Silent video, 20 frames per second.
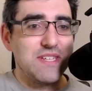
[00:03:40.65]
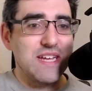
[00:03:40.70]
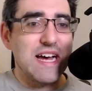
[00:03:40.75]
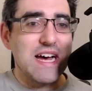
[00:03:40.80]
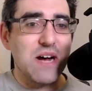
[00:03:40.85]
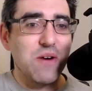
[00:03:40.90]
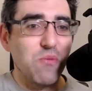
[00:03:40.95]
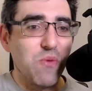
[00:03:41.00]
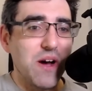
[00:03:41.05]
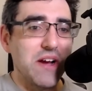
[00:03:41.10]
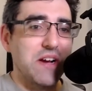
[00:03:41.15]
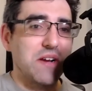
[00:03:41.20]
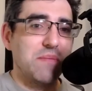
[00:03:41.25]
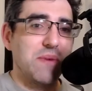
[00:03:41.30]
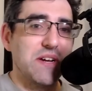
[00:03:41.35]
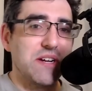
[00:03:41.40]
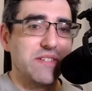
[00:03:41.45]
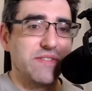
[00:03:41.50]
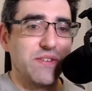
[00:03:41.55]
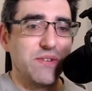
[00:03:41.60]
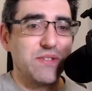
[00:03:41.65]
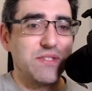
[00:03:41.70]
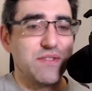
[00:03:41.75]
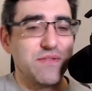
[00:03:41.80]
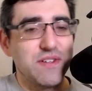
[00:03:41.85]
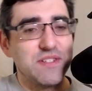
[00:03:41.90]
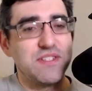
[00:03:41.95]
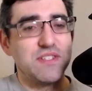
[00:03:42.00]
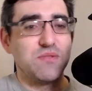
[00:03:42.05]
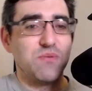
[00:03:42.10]
wired microphones
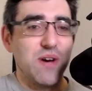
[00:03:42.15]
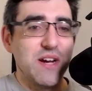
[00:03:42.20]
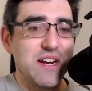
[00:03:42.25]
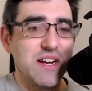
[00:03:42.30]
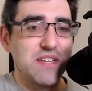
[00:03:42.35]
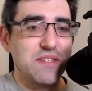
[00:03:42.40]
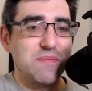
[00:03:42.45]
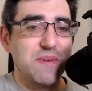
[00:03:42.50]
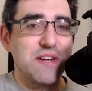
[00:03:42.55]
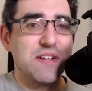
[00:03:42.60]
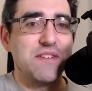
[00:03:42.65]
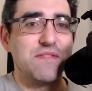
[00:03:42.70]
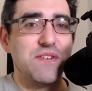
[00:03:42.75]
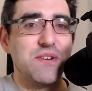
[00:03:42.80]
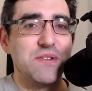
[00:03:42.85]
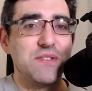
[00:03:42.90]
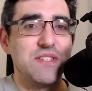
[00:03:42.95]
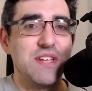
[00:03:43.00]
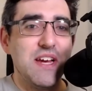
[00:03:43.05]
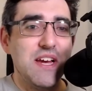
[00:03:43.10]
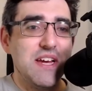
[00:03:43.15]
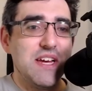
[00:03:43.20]
versus wireless microphones.